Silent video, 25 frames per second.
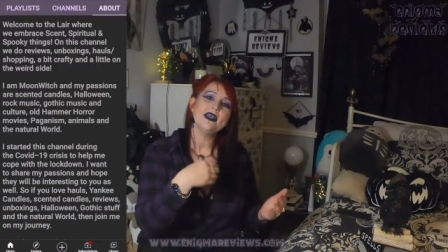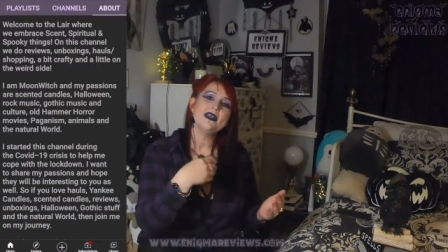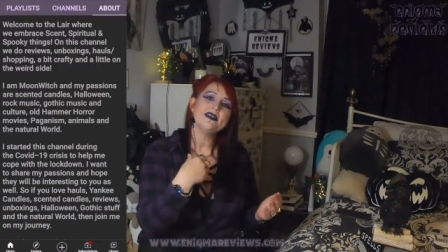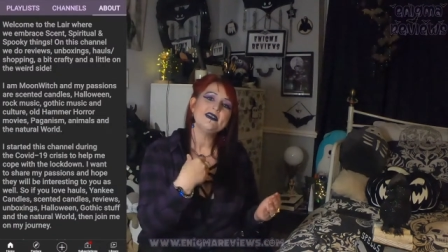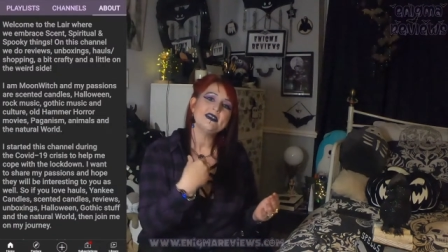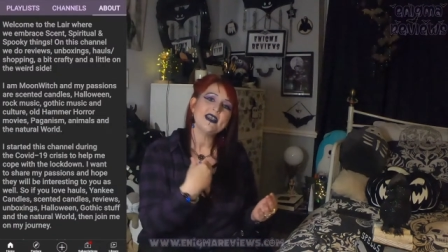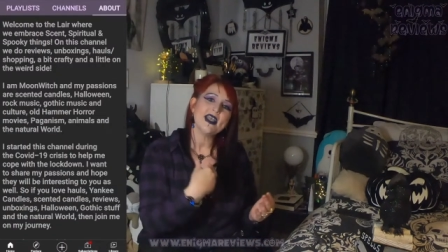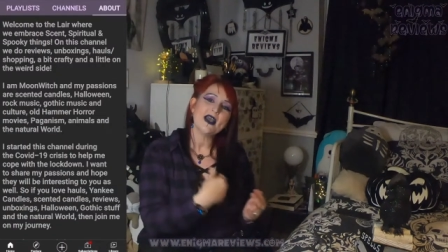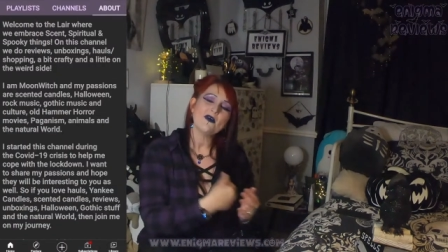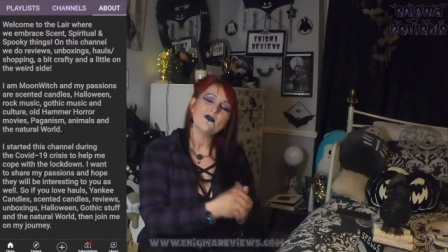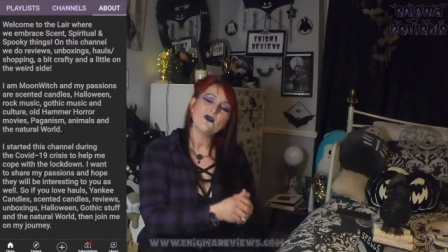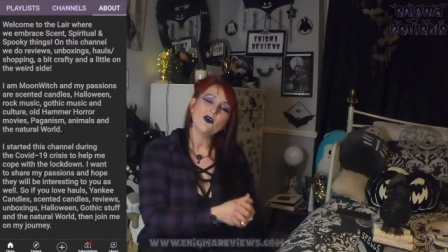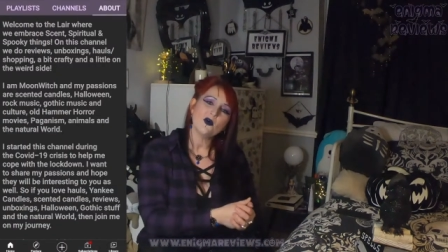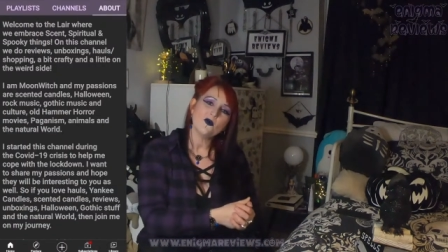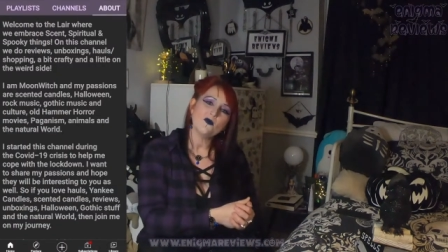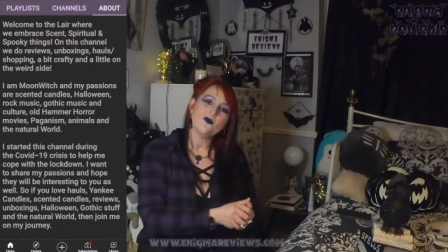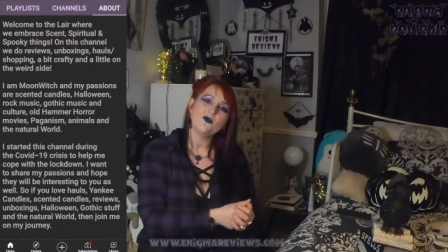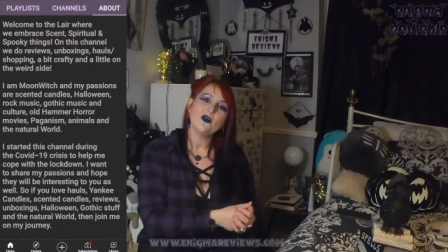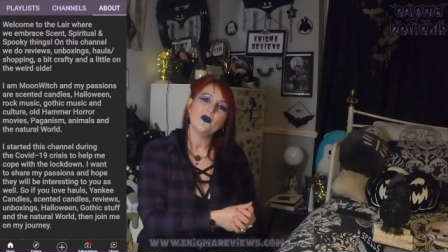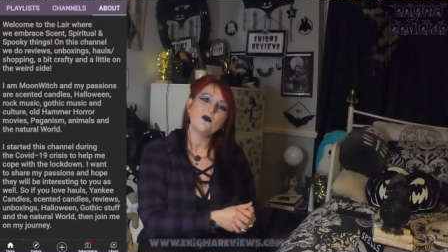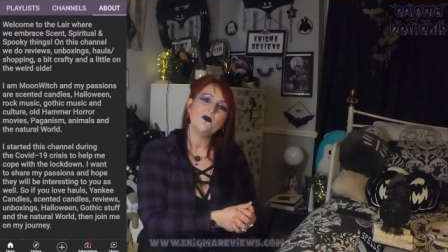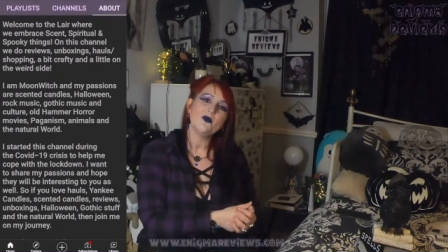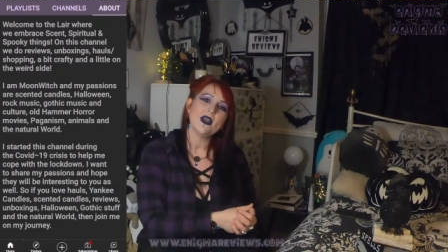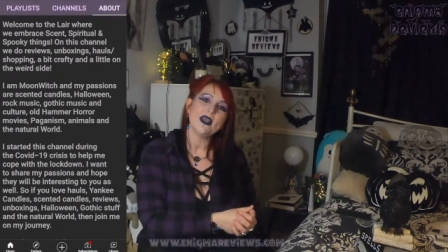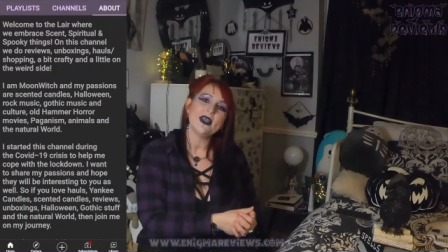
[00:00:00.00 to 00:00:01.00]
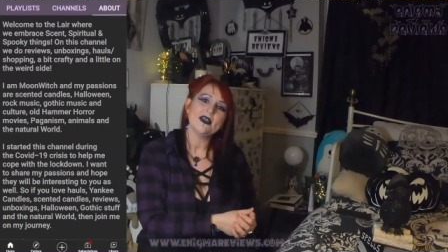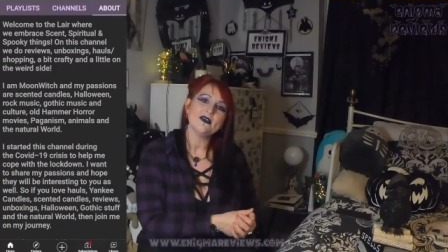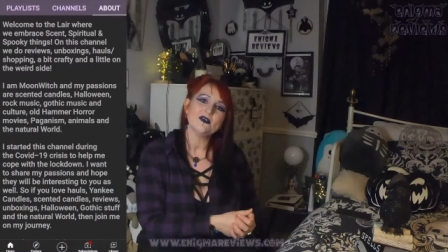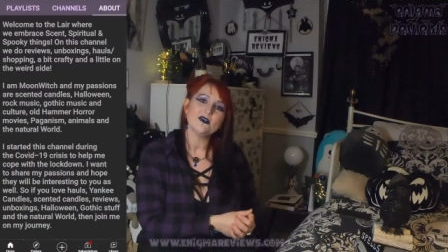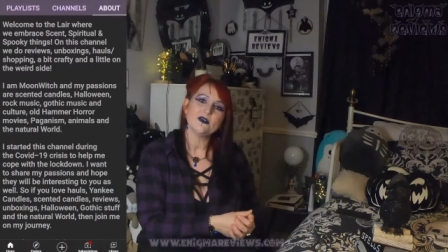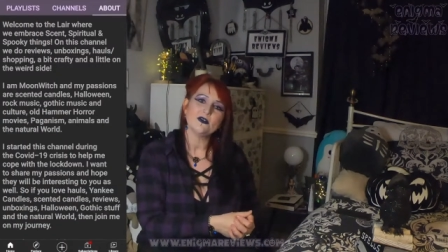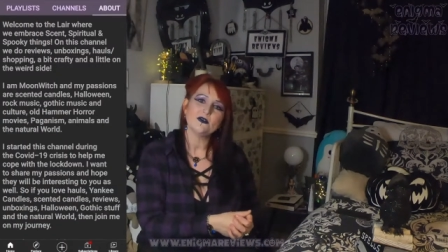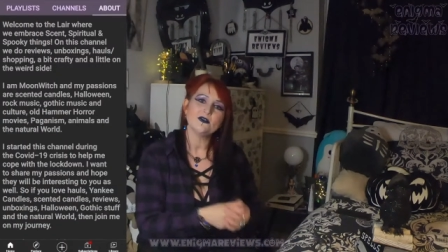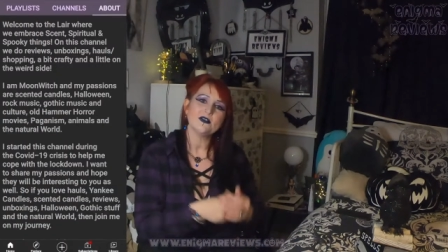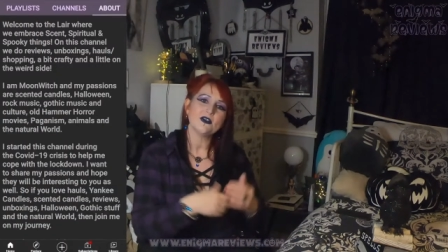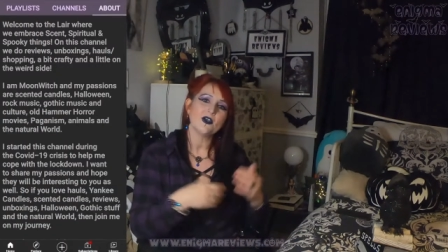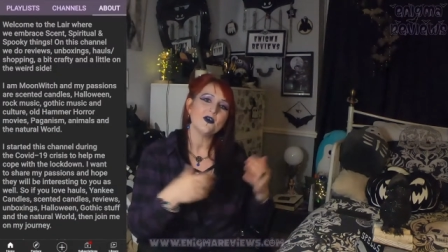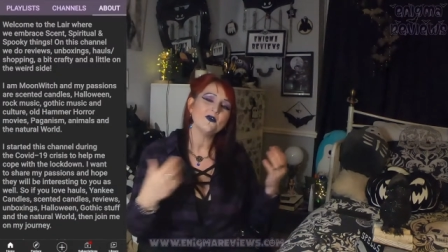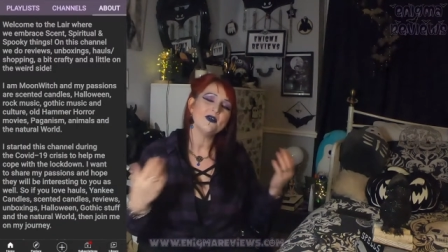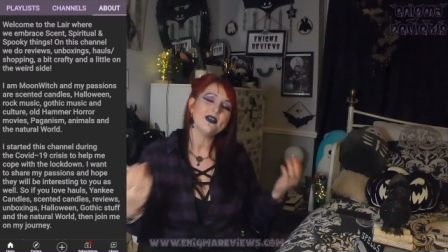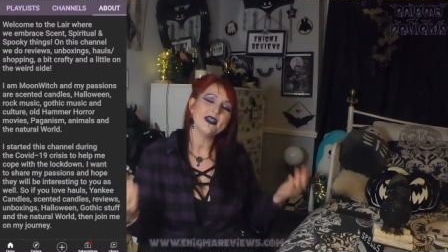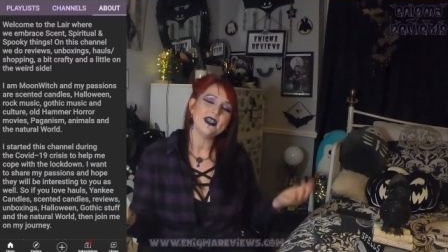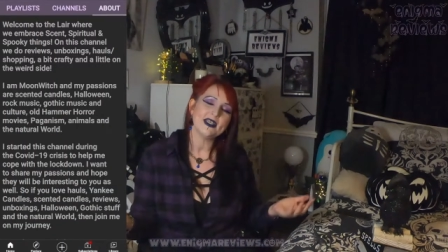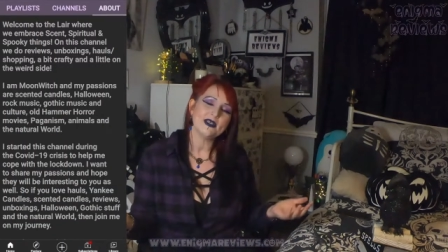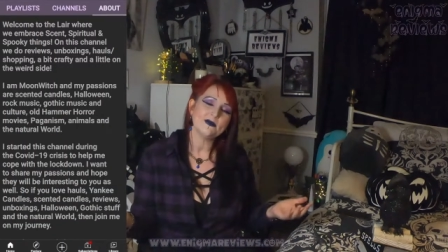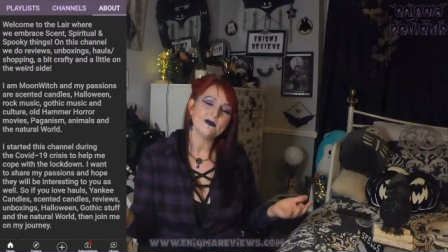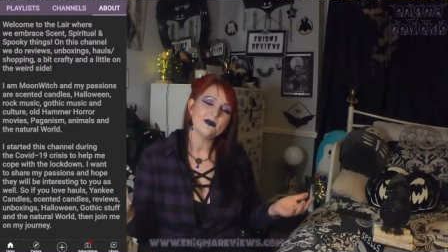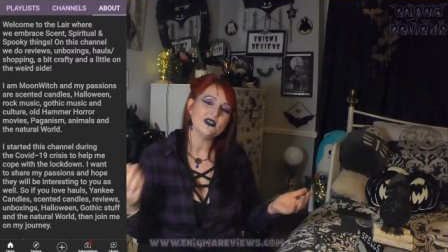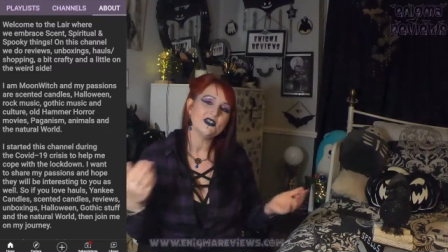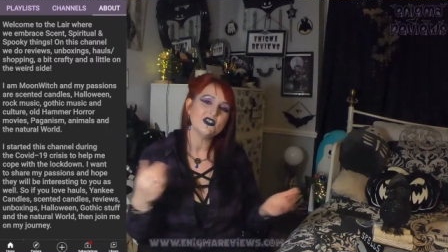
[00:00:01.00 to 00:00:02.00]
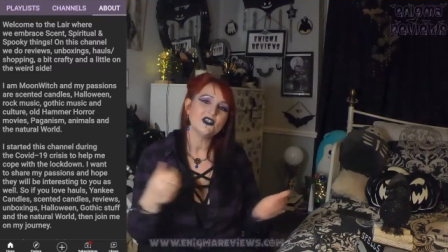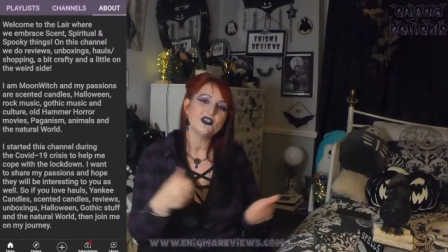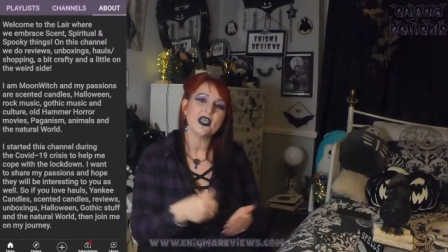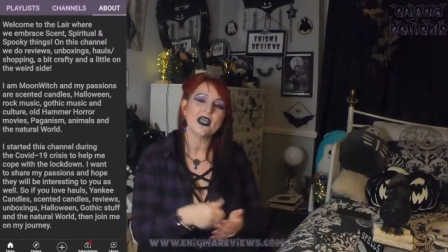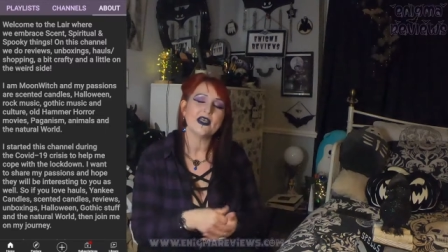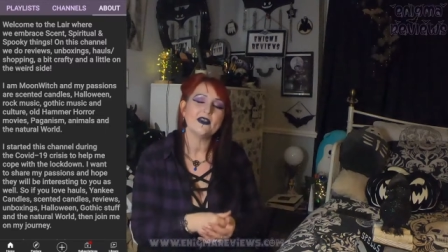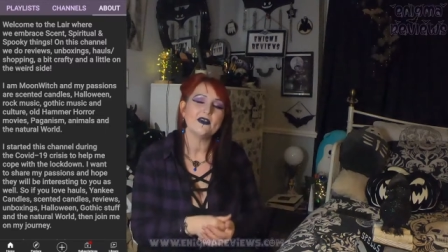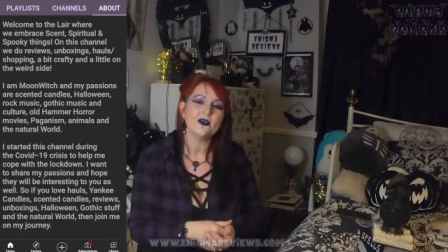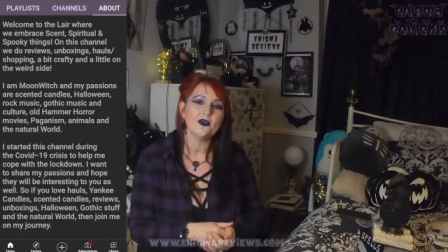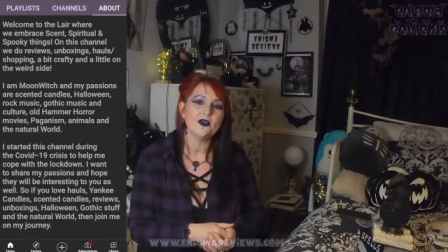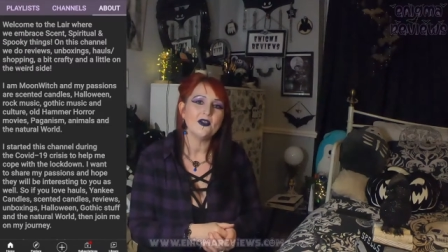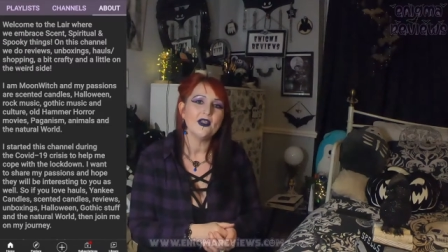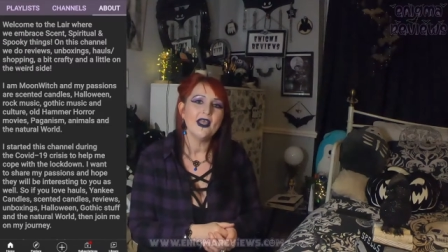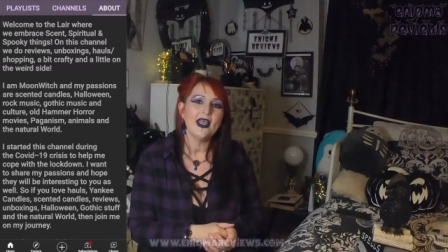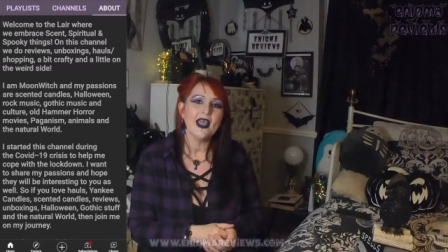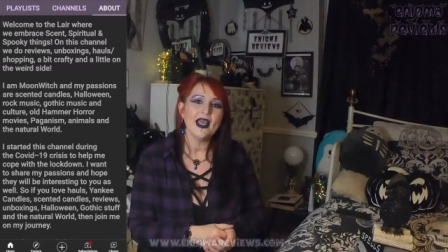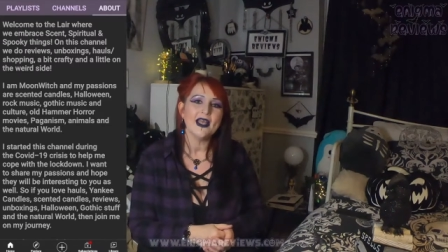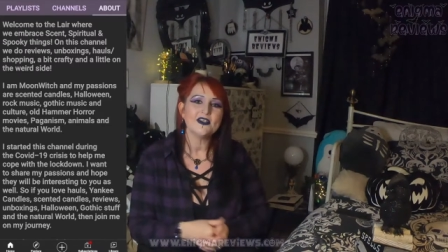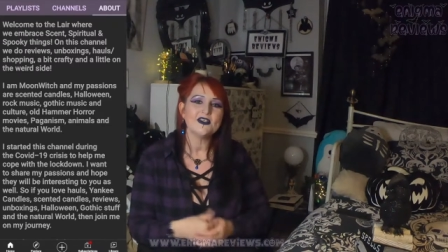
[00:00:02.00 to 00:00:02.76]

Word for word: say I've come from Rachel's or Enigma's channel,